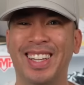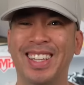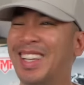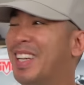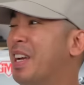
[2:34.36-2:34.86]
I
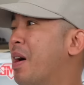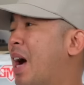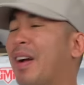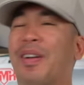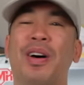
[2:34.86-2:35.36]

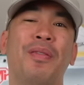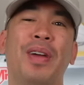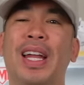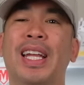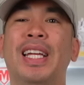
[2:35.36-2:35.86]
don't know,
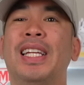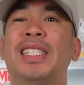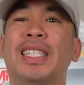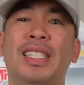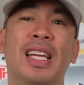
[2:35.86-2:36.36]
man. It, it,
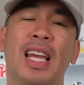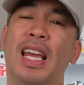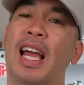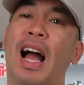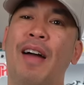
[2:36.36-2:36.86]
just
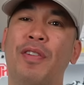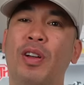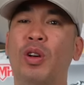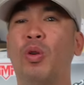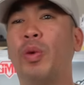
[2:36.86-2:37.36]
I feel a
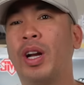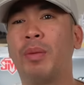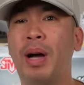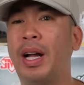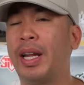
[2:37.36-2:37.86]
little weird
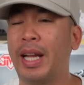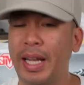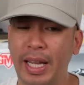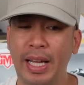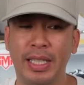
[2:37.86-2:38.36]
about it. I
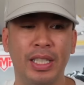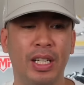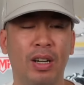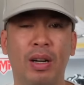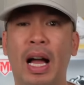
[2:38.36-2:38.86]
guess you
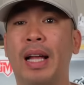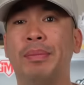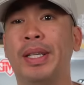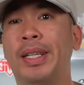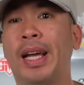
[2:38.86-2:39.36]
know. I
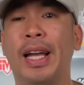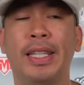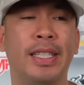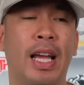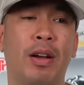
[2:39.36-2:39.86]
mean, I hate
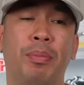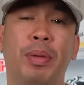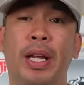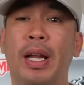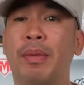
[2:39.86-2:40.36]
to say I'm
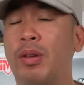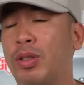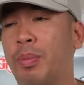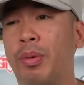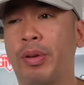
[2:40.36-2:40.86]
complaining. I know
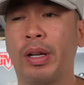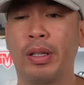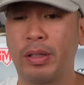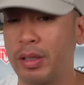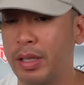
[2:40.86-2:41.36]
some people are
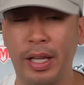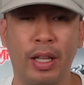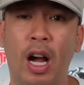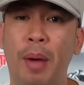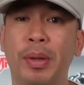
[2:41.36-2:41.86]
gonna say in the
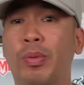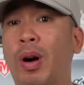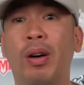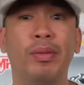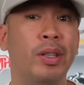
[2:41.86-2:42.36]
comments,
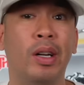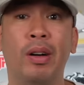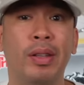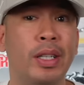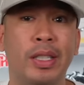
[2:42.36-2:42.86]
well, you
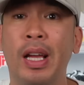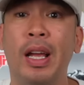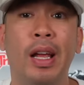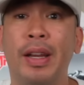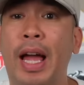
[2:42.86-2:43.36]
know, this
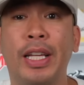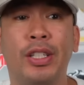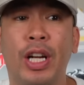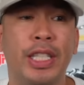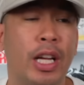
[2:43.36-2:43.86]
Nike's
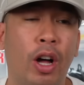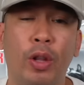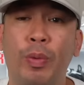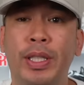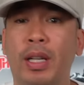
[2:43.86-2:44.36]
trying to take all
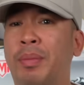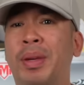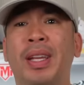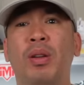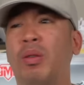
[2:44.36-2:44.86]
the resale. I
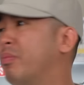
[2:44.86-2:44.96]
mean,